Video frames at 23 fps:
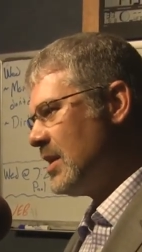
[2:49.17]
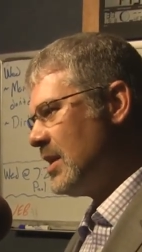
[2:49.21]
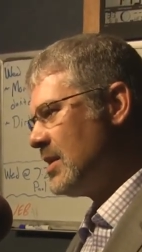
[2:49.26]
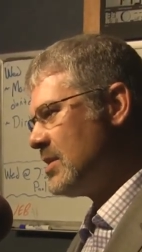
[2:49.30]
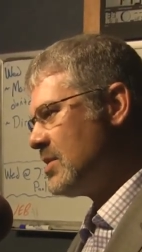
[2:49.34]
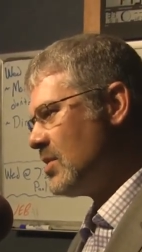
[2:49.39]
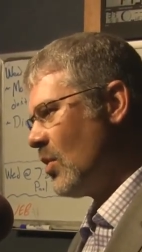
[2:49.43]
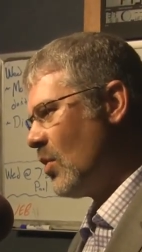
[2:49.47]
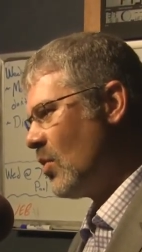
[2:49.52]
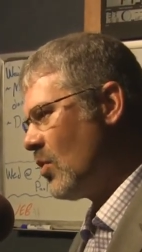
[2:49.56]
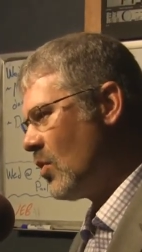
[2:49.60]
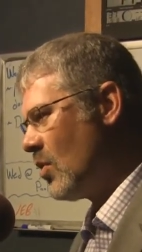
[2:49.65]
And
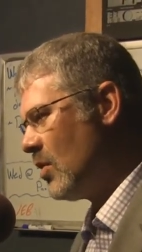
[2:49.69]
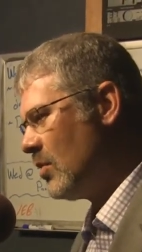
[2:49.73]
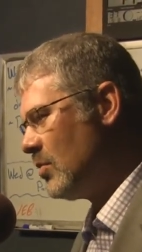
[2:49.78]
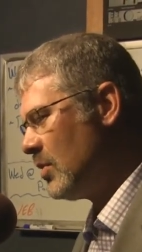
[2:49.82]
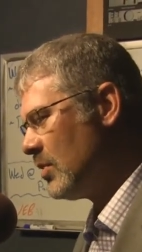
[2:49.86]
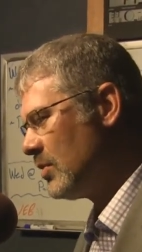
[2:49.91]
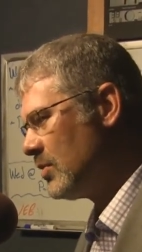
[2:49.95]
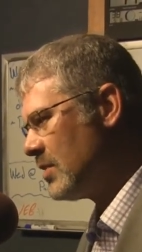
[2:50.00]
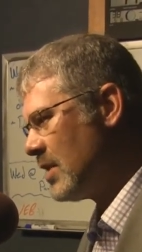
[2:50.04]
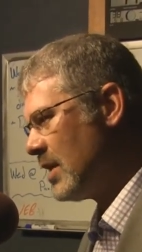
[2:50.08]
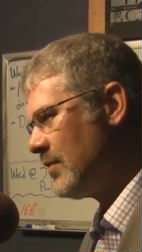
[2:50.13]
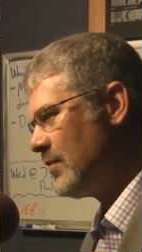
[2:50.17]
it's a
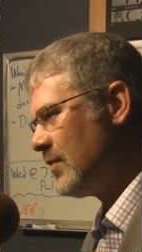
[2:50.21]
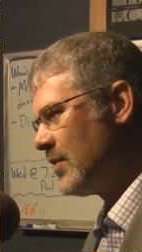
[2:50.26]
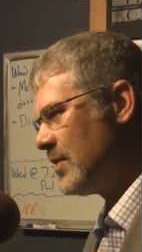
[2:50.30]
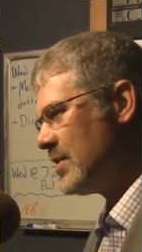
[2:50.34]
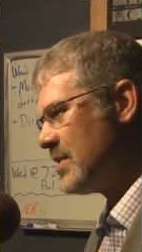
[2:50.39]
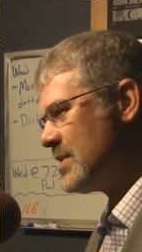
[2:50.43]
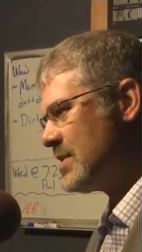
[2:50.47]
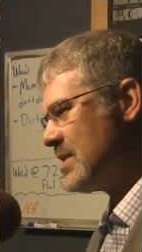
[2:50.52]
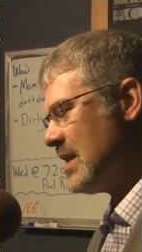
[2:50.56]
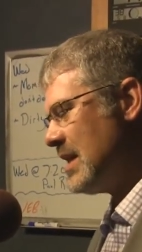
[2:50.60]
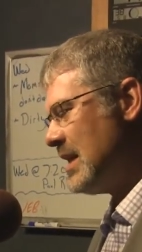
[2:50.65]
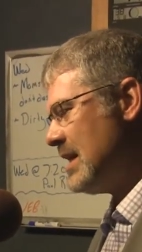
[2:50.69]
horrible, dreadful
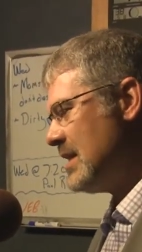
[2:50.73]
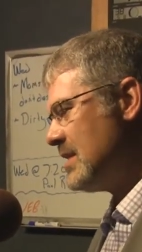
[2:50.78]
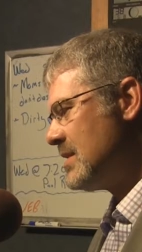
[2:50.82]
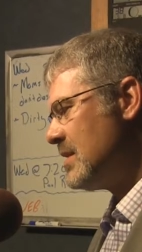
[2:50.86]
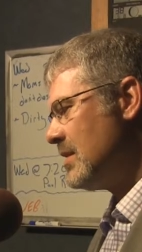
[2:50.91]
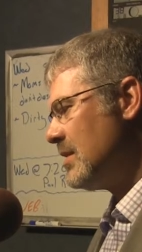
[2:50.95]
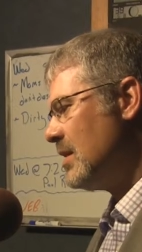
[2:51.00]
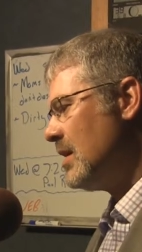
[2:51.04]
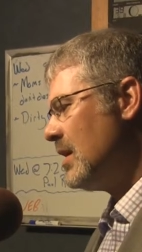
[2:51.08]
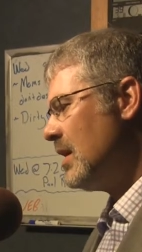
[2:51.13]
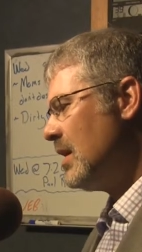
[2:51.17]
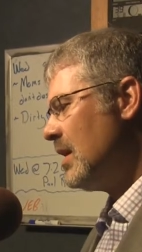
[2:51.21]
disease,
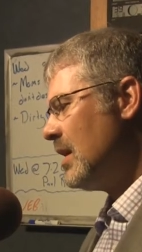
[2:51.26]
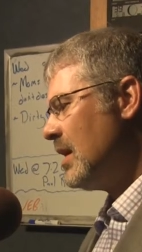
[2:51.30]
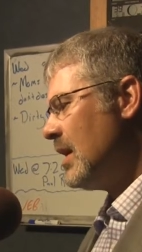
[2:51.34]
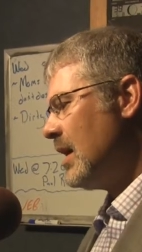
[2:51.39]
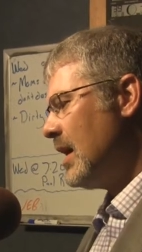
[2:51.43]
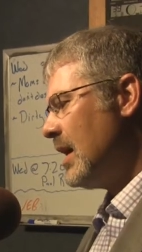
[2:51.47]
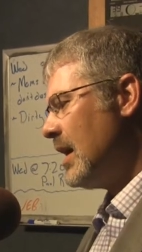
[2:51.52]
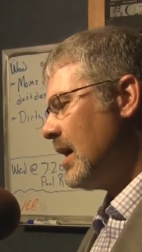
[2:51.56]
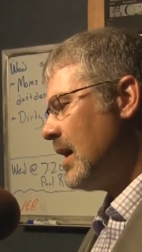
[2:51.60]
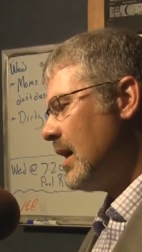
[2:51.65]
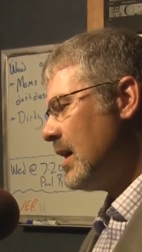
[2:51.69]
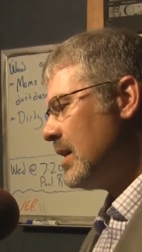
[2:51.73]
and
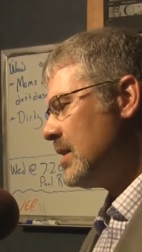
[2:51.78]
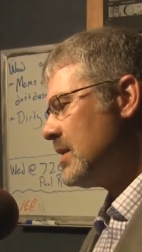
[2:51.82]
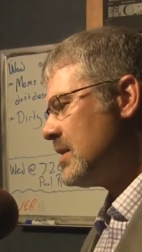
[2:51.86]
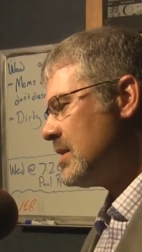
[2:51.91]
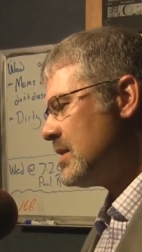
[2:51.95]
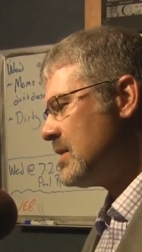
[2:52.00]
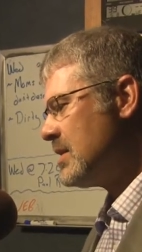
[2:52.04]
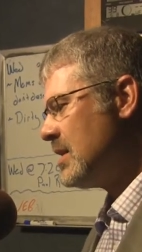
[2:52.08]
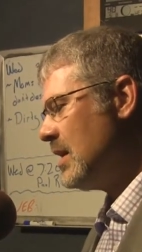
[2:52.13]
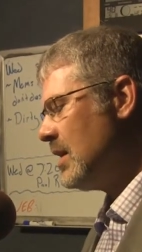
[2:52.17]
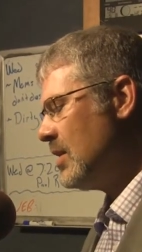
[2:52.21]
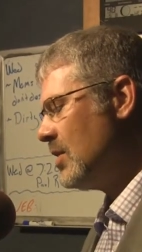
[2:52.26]
to
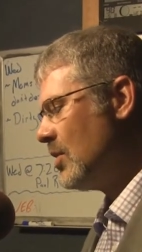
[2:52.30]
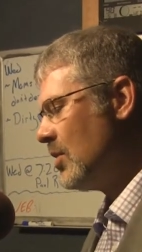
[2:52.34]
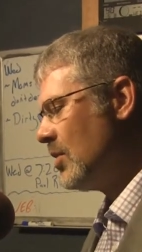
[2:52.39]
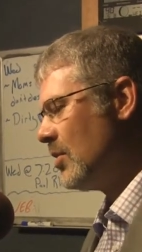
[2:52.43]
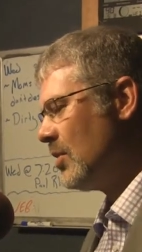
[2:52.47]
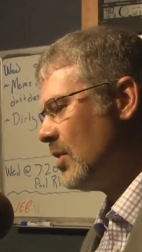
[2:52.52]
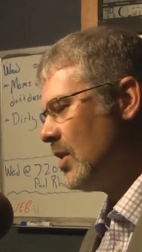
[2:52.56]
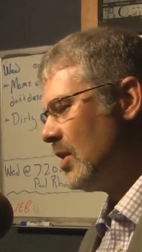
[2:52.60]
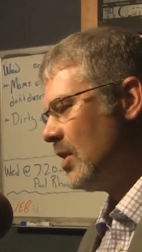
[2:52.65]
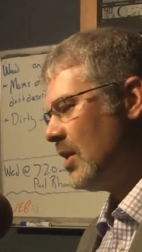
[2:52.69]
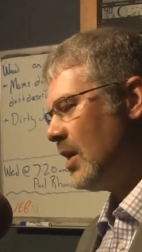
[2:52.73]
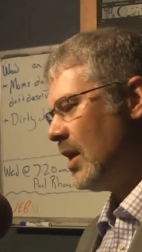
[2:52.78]
see
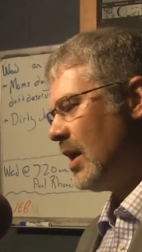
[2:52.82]
her